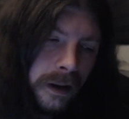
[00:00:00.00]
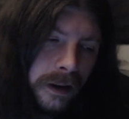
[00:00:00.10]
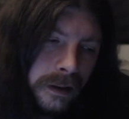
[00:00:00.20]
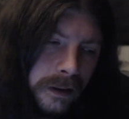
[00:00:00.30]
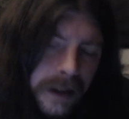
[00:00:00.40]

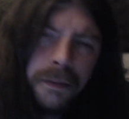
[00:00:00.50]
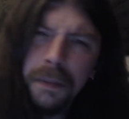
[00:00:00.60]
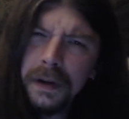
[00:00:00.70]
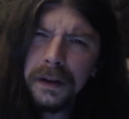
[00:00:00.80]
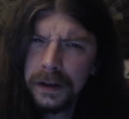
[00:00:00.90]
Let's
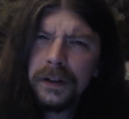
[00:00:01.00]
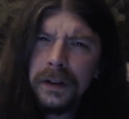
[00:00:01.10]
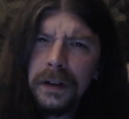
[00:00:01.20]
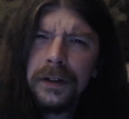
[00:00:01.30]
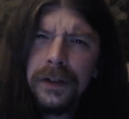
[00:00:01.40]
do
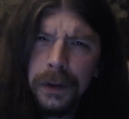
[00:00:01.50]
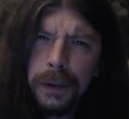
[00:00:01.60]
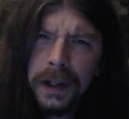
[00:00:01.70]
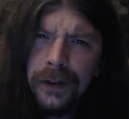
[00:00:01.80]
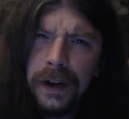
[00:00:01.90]
it
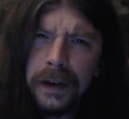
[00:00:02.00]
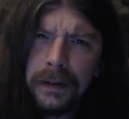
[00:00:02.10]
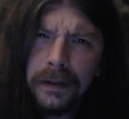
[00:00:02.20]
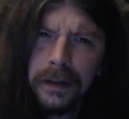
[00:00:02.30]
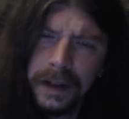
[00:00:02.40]
legit.
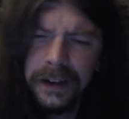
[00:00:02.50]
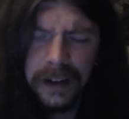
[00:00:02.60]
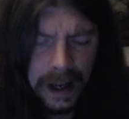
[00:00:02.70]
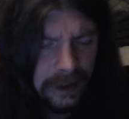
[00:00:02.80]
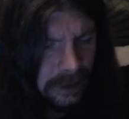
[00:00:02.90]
Let's
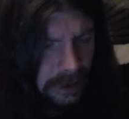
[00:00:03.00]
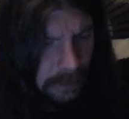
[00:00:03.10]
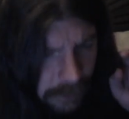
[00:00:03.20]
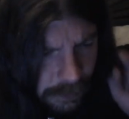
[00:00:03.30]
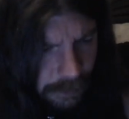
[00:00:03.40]
actually
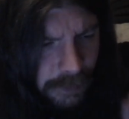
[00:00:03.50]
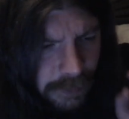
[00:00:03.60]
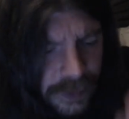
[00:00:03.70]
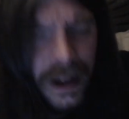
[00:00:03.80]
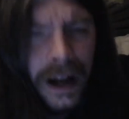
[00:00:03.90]

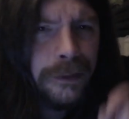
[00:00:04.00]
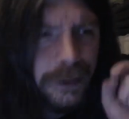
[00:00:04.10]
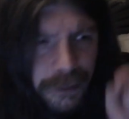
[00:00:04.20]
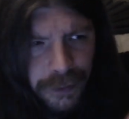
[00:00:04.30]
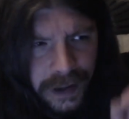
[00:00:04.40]
solve
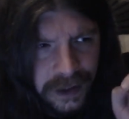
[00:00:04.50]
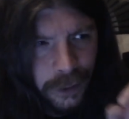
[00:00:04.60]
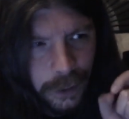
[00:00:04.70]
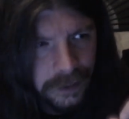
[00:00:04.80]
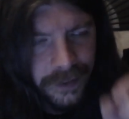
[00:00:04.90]
and fix
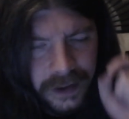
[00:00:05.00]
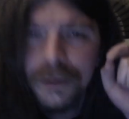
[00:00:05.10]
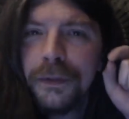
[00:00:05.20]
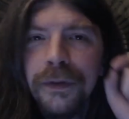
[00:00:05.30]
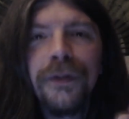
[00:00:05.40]
all of this
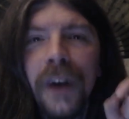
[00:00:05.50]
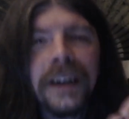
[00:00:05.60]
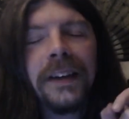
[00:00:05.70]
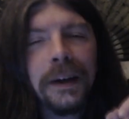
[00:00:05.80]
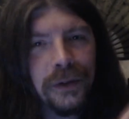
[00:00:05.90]

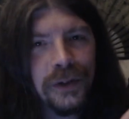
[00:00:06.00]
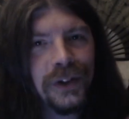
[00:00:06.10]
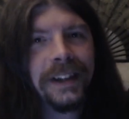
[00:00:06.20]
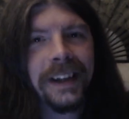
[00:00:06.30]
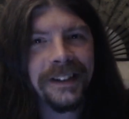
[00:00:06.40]
fucked up
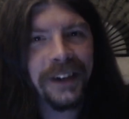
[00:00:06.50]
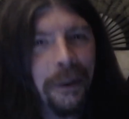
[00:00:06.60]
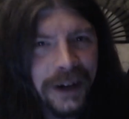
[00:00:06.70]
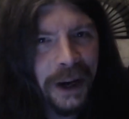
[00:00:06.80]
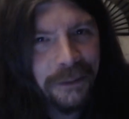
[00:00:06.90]
shit that's
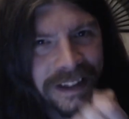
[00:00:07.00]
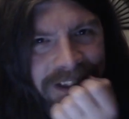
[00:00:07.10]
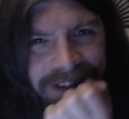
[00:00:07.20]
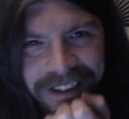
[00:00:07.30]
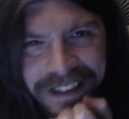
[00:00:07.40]
going on with
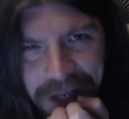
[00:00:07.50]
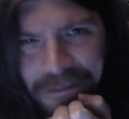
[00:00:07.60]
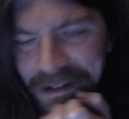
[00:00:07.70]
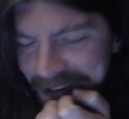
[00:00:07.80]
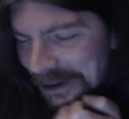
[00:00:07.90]
this
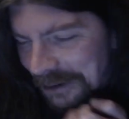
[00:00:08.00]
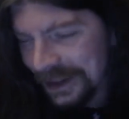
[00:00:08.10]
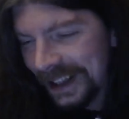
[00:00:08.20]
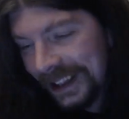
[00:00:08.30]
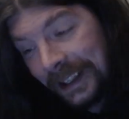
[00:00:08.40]
laptop.
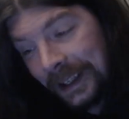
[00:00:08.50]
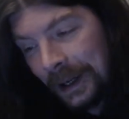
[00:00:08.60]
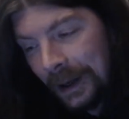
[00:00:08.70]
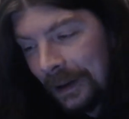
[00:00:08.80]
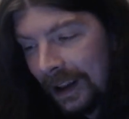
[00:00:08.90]

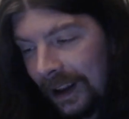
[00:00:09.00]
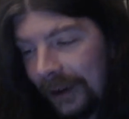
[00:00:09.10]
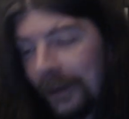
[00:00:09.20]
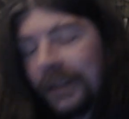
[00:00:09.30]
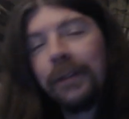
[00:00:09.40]
And
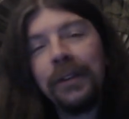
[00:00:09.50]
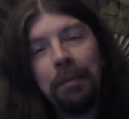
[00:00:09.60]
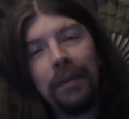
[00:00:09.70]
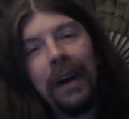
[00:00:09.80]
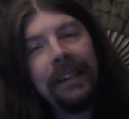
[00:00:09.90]
also,
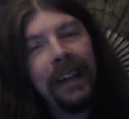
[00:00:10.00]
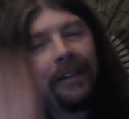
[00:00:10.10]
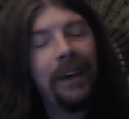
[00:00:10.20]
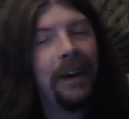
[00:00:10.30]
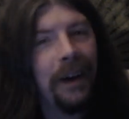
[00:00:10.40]
surprise, I
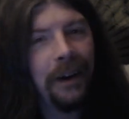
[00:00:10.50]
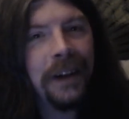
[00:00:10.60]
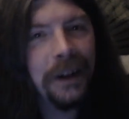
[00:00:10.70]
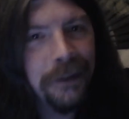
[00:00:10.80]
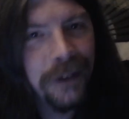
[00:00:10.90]
have
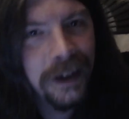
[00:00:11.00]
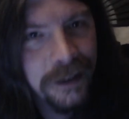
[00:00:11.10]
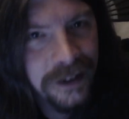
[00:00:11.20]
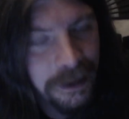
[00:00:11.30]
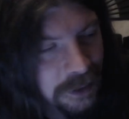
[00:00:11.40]
another friend,
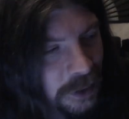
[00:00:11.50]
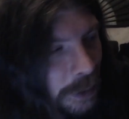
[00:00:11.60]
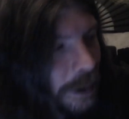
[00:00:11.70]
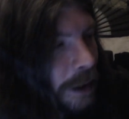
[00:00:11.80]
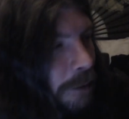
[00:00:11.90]
because I was
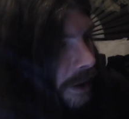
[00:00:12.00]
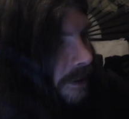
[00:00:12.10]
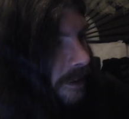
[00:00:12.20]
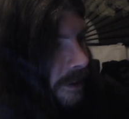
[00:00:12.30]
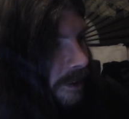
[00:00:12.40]
talking about
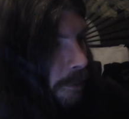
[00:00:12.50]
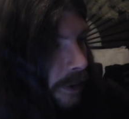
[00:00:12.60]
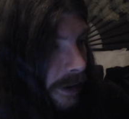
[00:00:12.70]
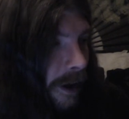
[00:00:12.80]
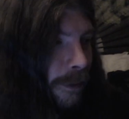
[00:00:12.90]
this, because I was
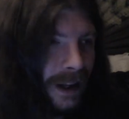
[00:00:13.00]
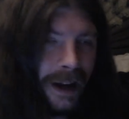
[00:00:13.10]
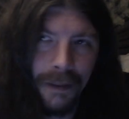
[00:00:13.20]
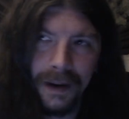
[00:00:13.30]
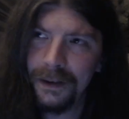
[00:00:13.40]
like, oh,
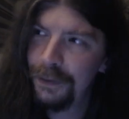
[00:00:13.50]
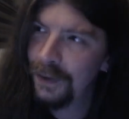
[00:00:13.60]
damn, man,